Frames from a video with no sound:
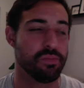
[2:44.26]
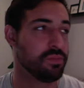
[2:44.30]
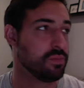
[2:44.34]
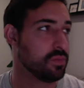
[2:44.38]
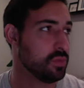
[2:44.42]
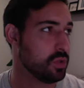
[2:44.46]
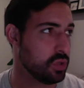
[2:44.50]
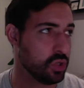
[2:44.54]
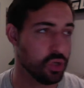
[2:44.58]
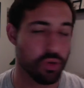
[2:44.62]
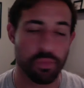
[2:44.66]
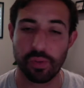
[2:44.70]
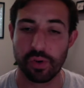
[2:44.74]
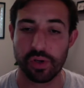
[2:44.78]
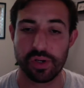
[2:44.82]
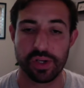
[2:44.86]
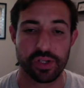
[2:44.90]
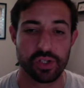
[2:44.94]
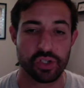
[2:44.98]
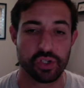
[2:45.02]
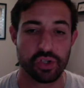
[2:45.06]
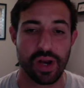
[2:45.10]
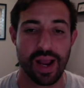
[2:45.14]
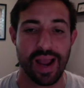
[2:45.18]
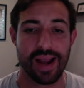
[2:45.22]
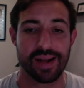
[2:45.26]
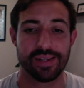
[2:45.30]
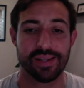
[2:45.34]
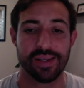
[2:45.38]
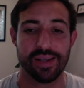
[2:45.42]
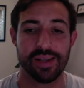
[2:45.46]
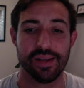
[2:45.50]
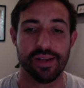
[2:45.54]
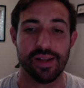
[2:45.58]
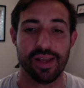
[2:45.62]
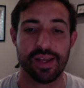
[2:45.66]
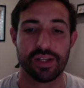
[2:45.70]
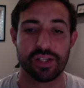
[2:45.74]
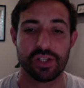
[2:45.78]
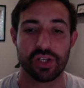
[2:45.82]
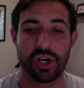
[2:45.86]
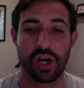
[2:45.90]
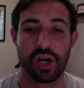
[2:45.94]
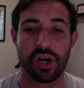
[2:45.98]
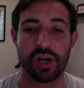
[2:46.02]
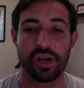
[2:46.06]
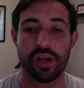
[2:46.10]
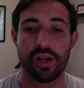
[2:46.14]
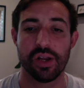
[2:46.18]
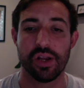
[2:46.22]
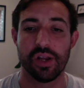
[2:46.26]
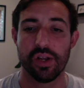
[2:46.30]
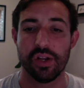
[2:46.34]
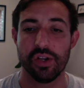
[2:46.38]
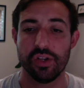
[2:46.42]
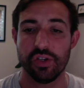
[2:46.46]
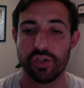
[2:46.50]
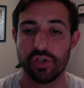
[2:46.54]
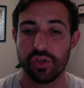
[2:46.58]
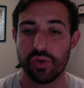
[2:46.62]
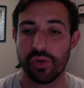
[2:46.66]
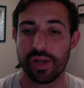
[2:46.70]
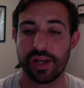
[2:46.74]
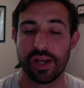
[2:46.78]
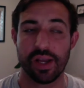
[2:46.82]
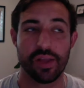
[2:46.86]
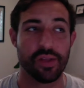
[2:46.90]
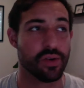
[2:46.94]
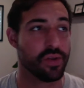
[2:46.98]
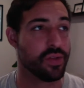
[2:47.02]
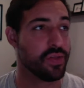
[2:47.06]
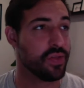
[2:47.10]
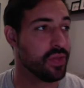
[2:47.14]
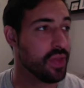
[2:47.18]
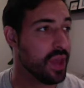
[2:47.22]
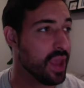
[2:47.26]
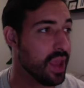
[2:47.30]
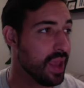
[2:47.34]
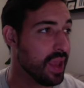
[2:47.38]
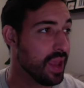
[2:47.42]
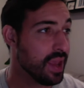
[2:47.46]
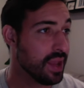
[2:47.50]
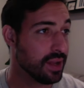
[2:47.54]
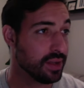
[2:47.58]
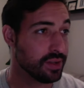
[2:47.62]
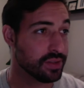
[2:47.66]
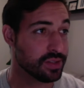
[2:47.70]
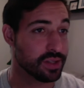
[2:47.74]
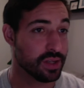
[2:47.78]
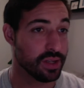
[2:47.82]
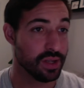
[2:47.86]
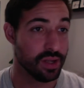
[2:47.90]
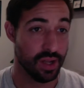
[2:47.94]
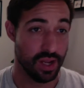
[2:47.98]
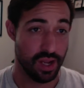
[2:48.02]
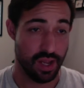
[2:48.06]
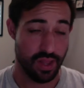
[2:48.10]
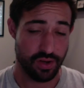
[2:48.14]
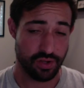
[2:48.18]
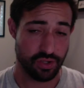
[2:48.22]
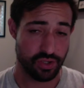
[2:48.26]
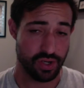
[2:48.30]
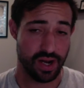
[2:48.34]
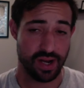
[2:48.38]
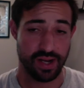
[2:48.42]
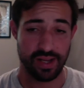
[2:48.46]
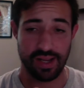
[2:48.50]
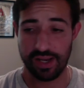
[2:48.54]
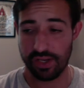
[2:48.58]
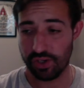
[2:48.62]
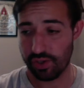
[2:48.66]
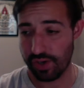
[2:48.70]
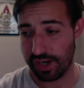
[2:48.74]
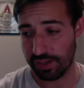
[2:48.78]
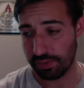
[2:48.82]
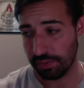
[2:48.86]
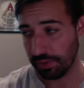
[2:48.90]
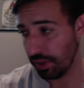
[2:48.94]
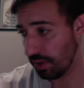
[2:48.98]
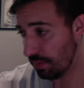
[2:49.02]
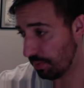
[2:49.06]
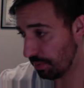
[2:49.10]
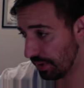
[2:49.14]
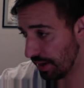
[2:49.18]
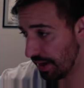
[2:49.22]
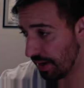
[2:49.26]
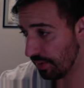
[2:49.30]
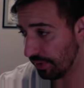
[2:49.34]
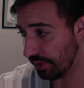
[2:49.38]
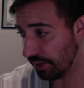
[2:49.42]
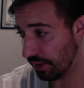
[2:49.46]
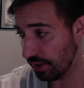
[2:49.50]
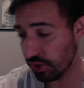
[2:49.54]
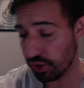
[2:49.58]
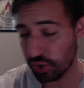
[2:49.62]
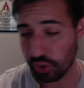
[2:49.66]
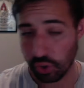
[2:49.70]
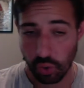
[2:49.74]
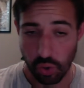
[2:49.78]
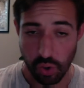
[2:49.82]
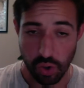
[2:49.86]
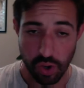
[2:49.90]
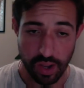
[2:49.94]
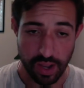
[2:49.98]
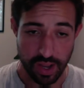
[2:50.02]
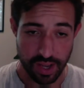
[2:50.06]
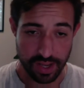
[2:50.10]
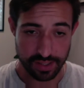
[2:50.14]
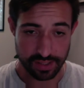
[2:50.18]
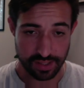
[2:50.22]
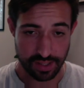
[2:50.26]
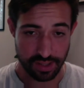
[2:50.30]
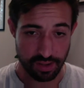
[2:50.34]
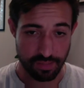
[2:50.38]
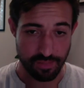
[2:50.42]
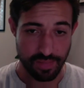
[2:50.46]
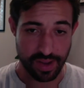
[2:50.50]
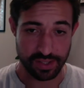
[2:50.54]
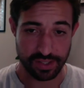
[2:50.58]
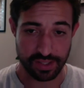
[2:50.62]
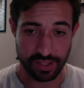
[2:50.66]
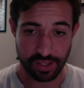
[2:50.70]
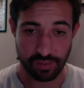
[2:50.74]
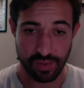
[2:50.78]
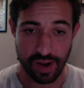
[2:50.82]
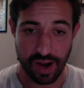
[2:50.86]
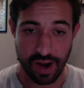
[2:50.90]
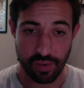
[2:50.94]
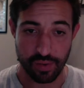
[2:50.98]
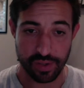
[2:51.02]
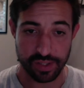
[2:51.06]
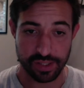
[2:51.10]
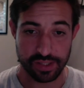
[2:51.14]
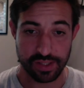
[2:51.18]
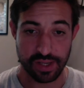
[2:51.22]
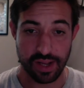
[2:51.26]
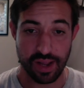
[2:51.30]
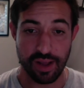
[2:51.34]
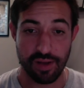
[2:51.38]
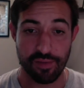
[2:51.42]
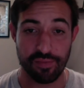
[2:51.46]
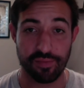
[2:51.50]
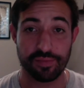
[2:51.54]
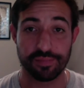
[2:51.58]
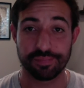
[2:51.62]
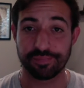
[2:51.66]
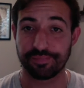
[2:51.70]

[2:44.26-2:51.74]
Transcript: super distracted. They start doing other things, trying to get dressed, but they're playing with their toys and they're messing around with stuff.